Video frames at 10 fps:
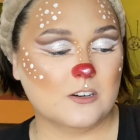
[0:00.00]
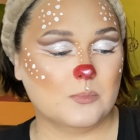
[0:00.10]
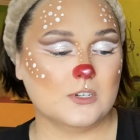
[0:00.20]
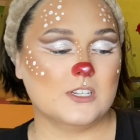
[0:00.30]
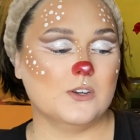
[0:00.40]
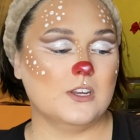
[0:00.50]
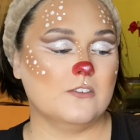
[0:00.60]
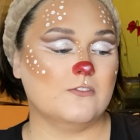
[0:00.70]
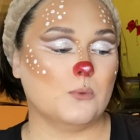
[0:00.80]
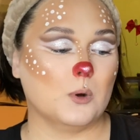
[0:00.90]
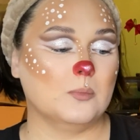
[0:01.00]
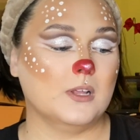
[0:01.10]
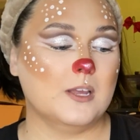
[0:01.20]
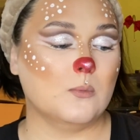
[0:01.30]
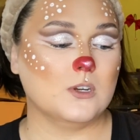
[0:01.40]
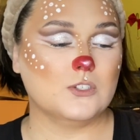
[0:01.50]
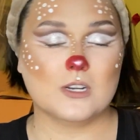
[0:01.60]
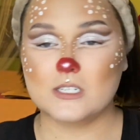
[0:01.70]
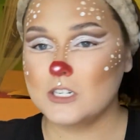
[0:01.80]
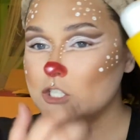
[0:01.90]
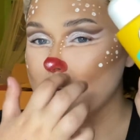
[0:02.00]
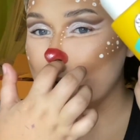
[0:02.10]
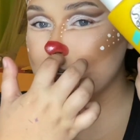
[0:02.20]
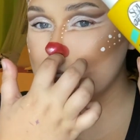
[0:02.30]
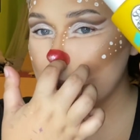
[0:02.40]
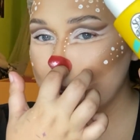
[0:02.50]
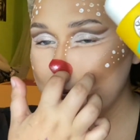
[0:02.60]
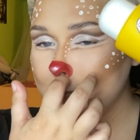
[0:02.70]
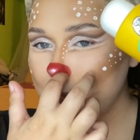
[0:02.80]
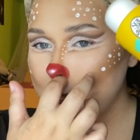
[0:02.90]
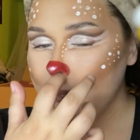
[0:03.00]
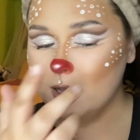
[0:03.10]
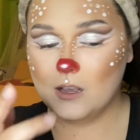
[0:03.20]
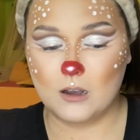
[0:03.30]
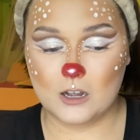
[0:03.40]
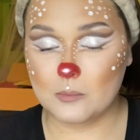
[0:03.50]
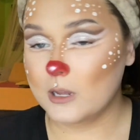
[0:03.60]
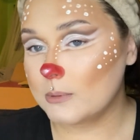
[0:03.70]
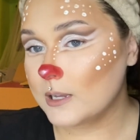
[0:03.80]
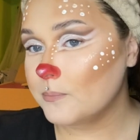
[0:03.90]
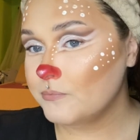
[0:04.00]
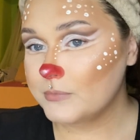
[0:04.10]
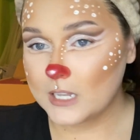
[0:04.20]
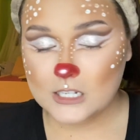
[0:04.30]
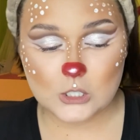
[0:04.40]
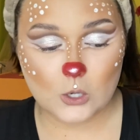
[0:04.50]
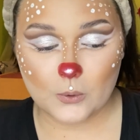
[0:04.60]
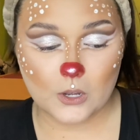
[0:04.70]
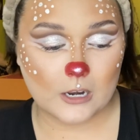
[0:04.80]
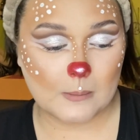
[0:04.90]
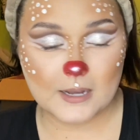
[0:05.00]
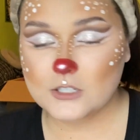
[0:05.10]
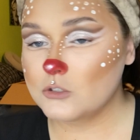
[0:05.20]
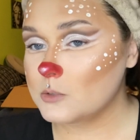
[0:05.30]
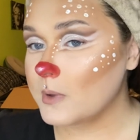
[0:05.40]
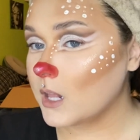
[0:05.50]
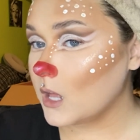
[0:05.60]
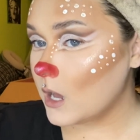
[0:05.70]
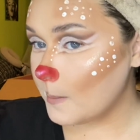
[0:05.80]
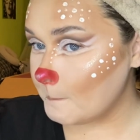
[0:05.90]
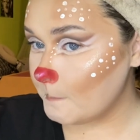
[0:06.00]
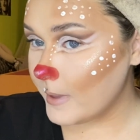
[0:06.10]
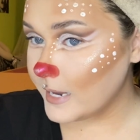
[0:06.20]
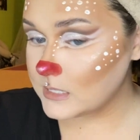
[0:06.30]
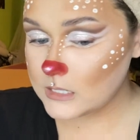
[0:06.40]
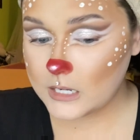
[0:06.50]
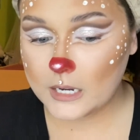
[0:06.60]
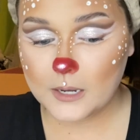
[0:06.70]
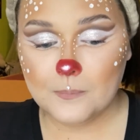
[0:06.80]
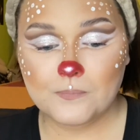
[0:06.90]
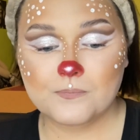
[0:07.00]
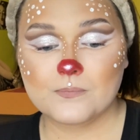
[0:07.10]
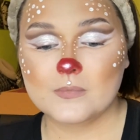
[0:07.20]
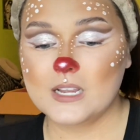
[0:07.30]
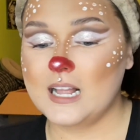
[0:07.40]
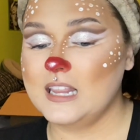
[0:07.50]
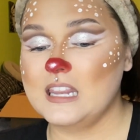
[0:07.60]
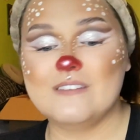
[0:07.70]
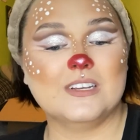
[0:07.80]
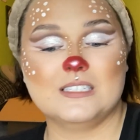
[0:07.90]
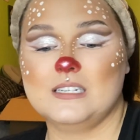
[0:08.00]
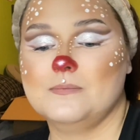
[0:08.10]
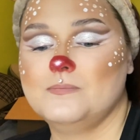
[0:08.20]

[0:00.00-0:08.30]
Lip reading: Brazilian Foreplay Moisturizing Shower Gel Cream. Gone, baby. So good. It makes you smell amazing. I love it.